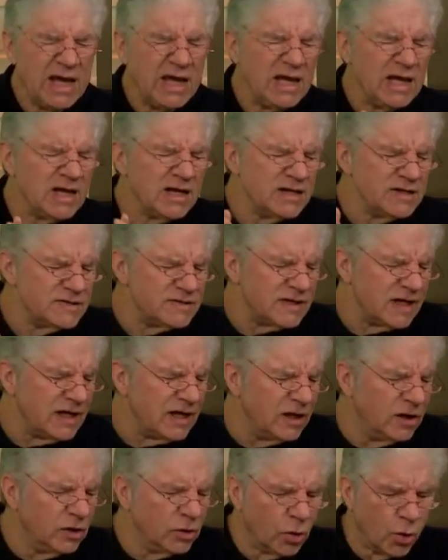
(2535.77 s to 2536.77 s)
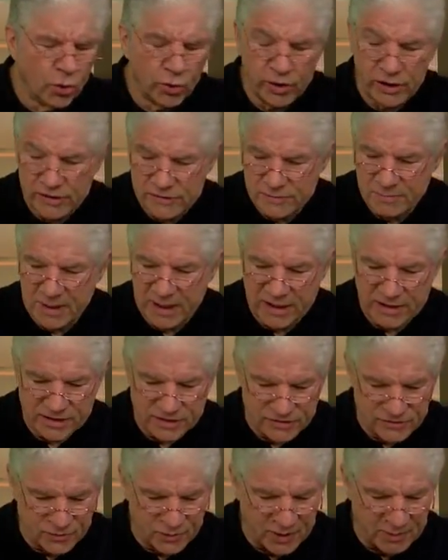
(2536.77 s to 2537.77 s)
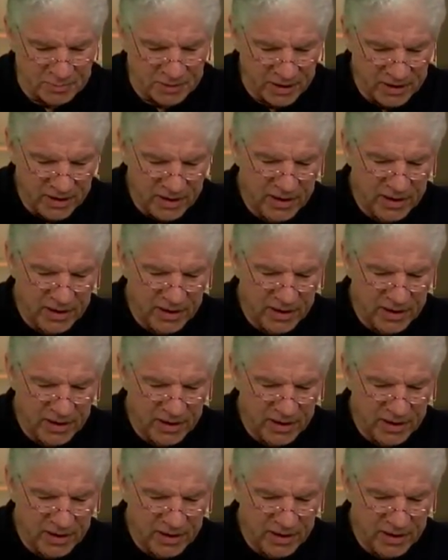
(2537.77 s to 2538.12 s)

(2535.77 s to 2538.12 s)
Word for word: It is a glorious manuscript